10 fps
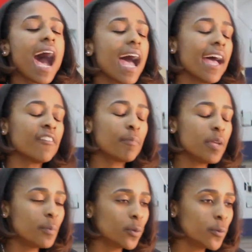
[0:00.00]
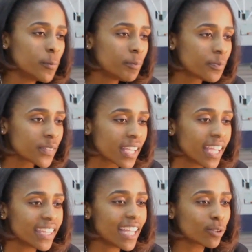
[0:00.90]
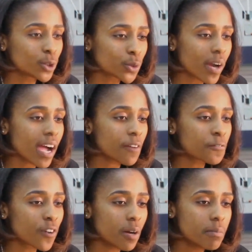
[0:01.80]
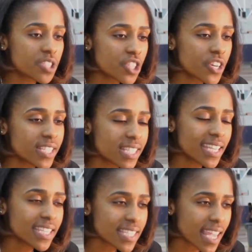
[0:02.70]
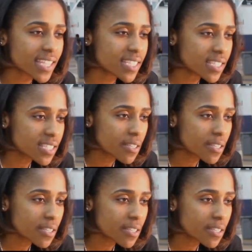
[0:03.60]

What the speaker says: I have people that'll drive from Missouri City, Texas.